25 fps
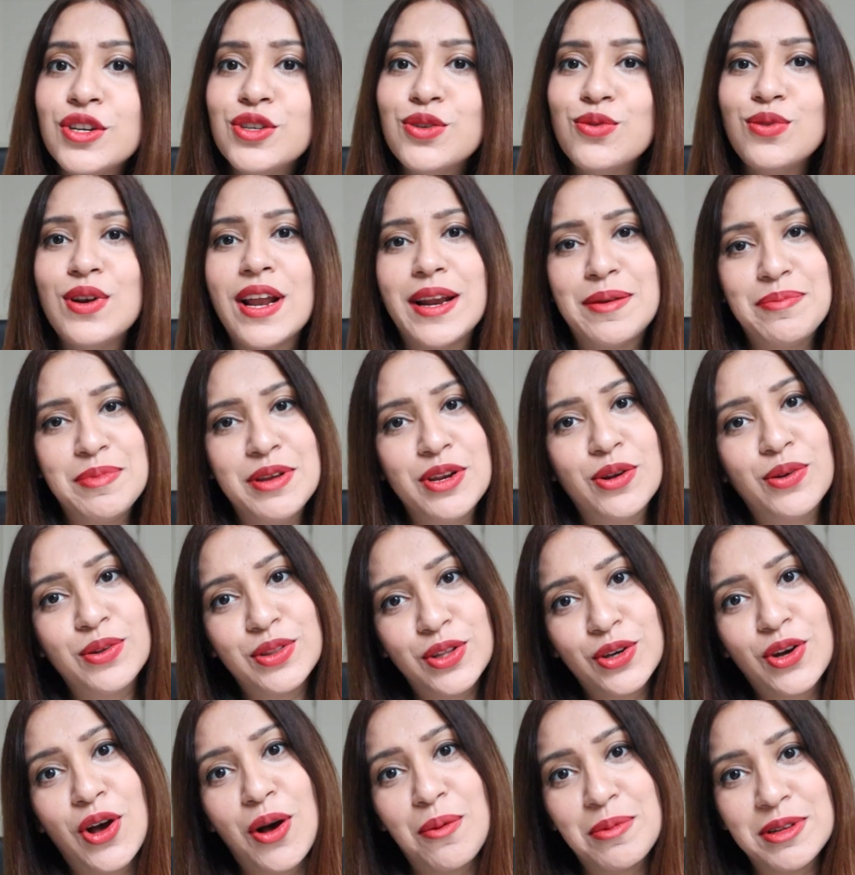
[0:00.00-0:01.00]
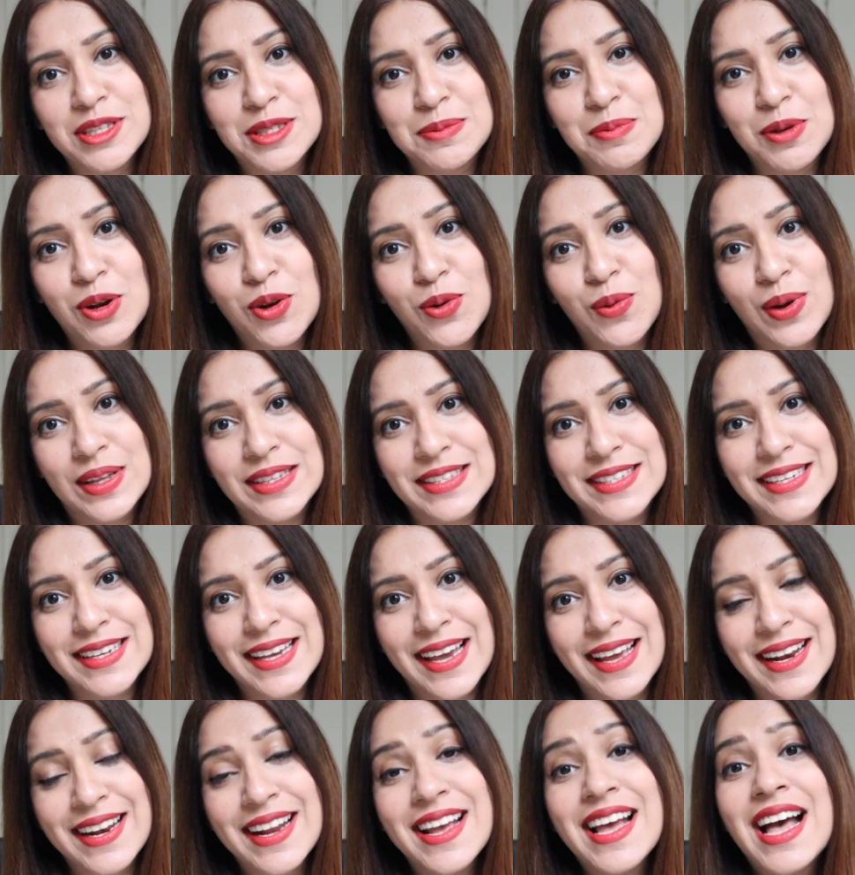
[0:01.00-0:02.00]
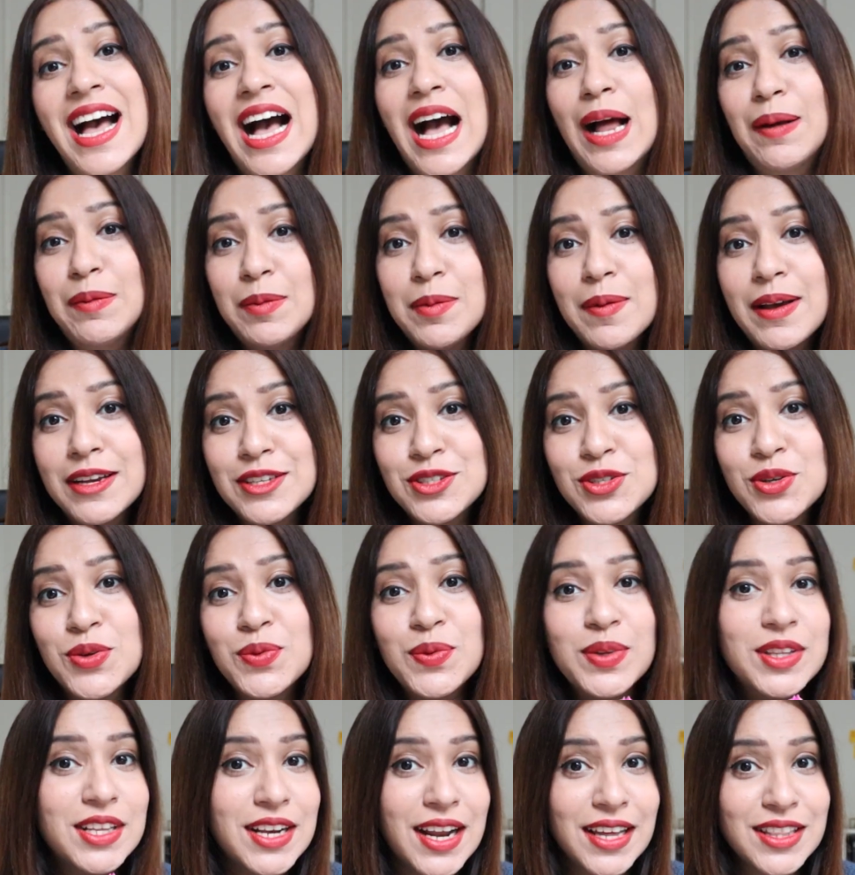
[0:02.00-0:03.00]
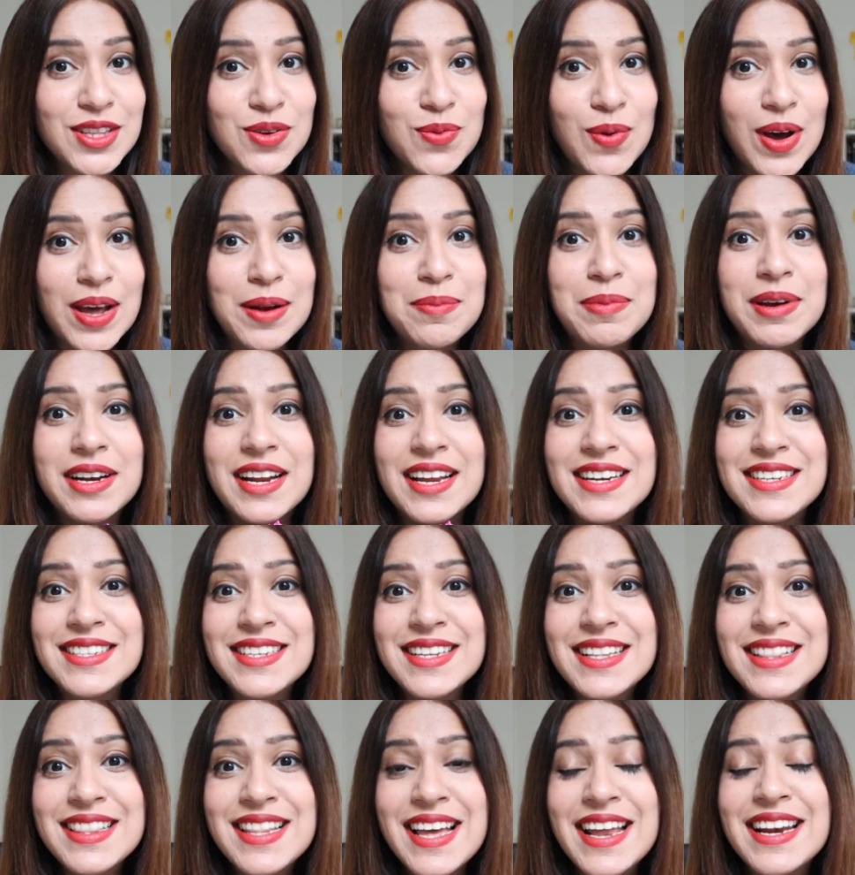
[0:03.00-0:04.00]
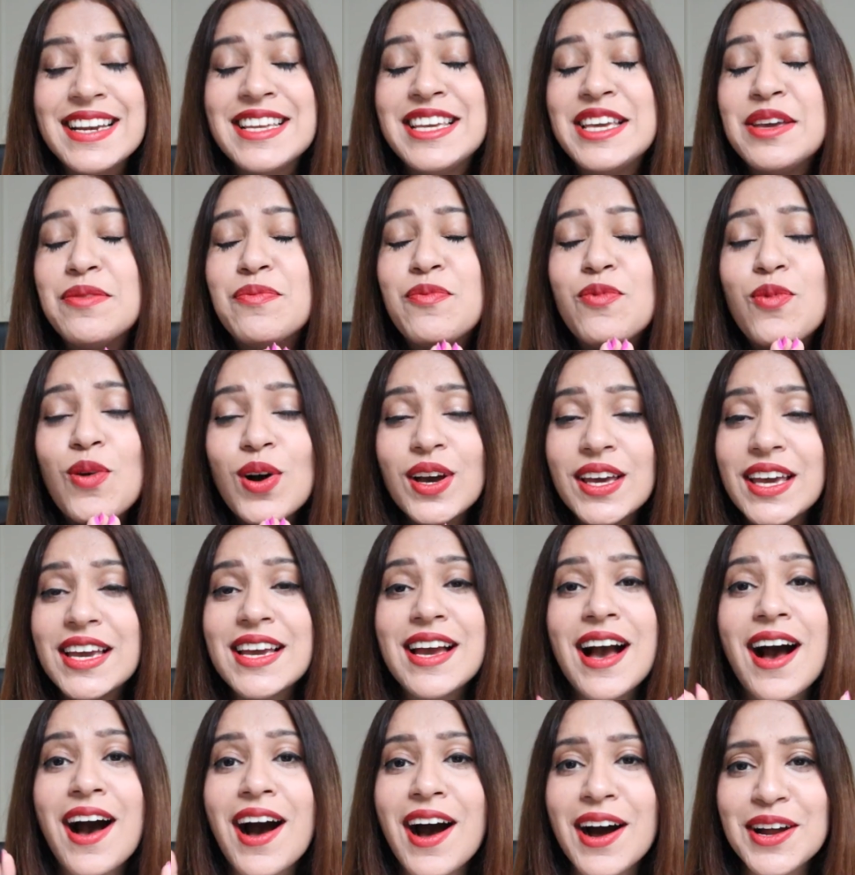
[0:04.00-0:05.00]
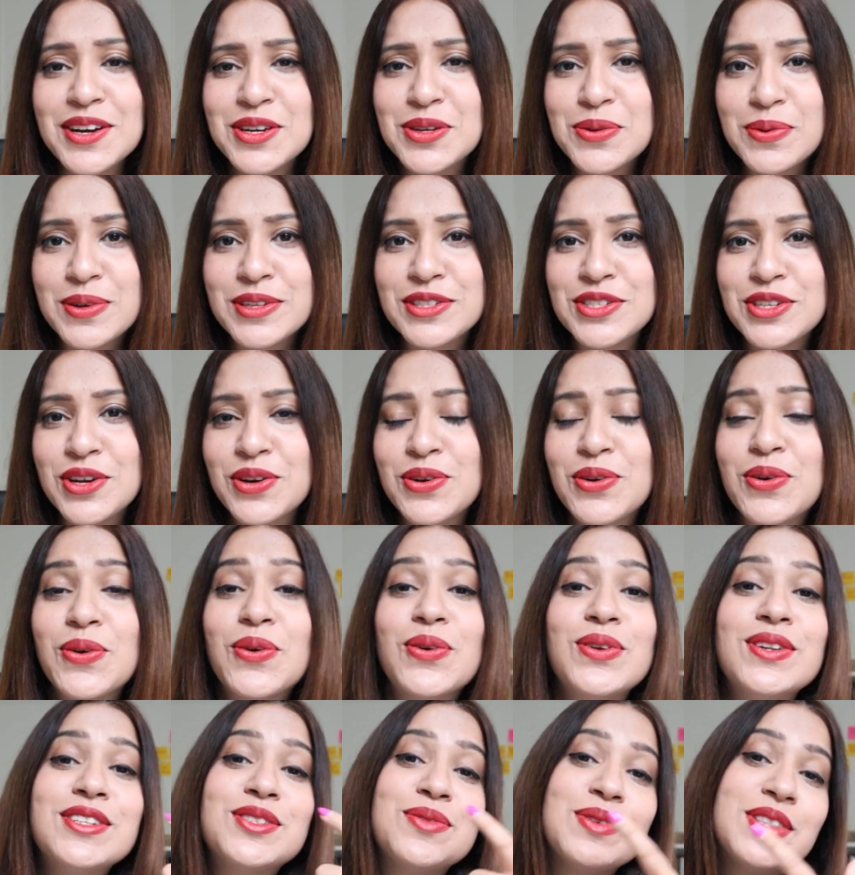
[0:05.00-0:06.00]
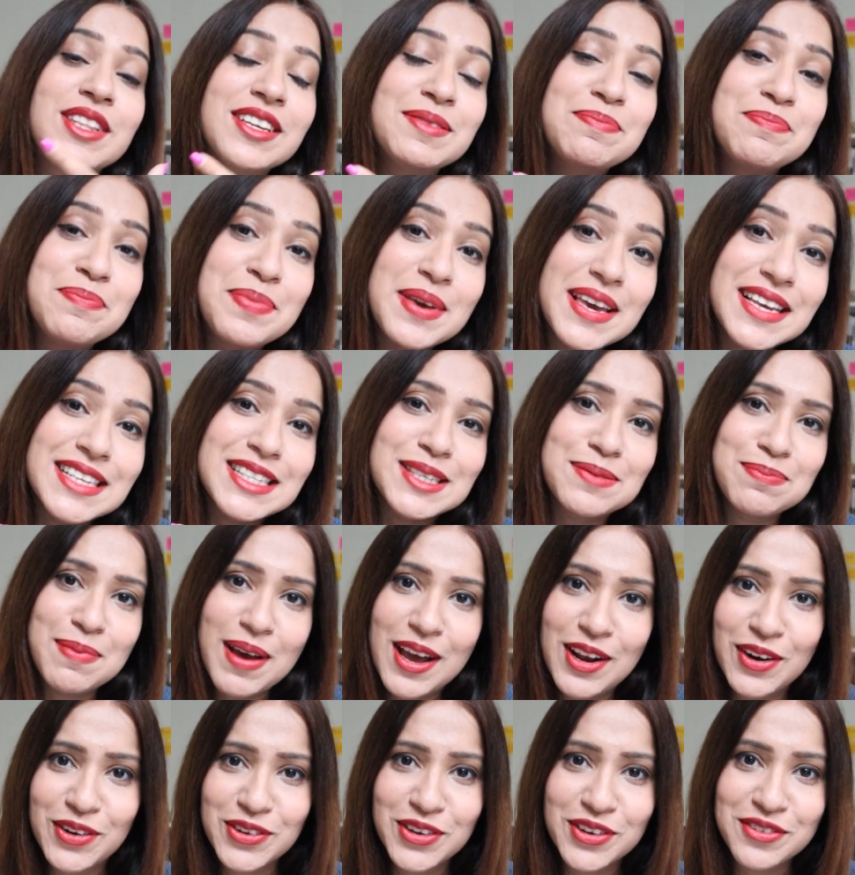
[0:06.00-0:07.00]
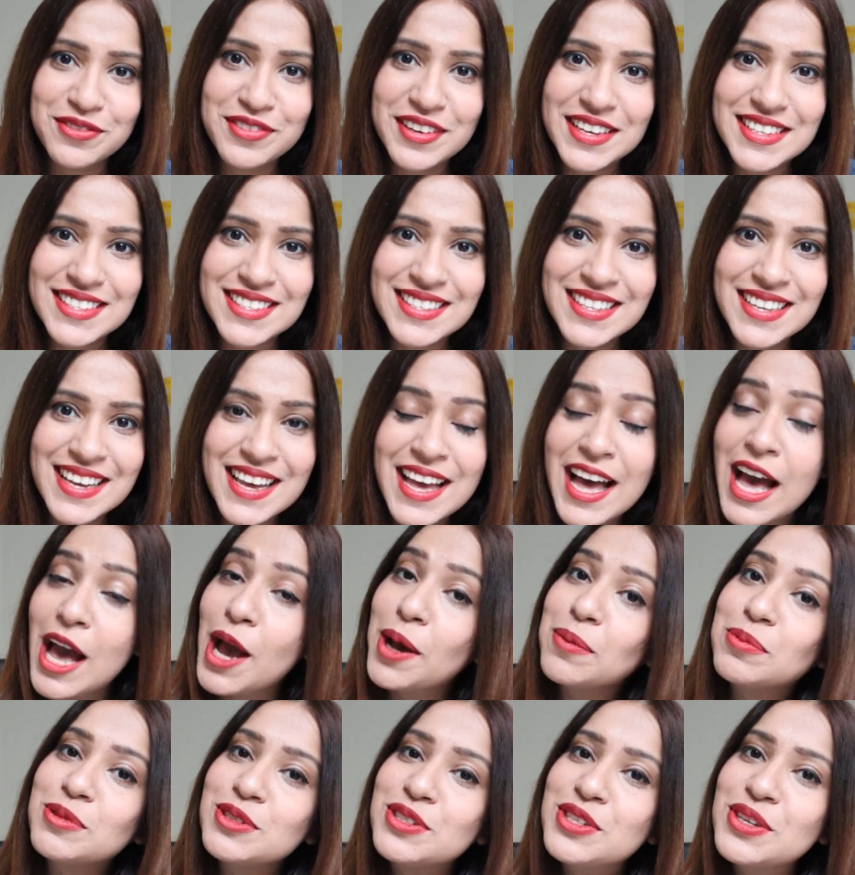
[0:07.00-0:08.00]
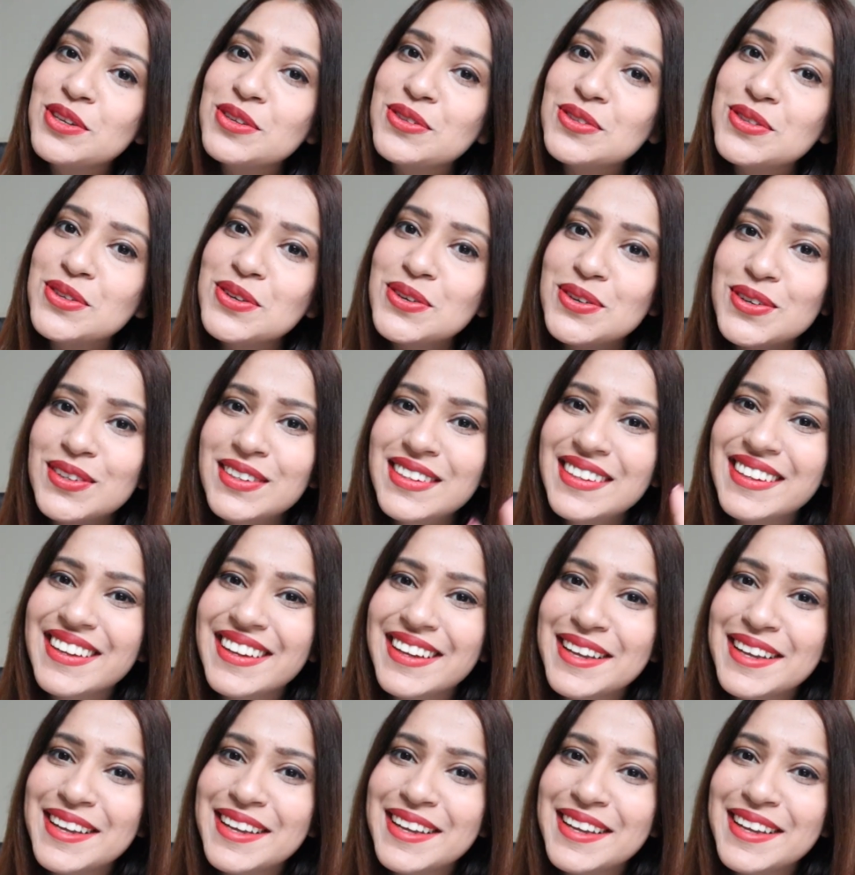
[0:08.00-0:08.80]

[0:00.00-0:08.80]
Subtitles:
do let me know in the comments below once again. I'll be back soon with another one, but until then, keep working hard towards your goals with a big smile on your face. I hope to see you soon.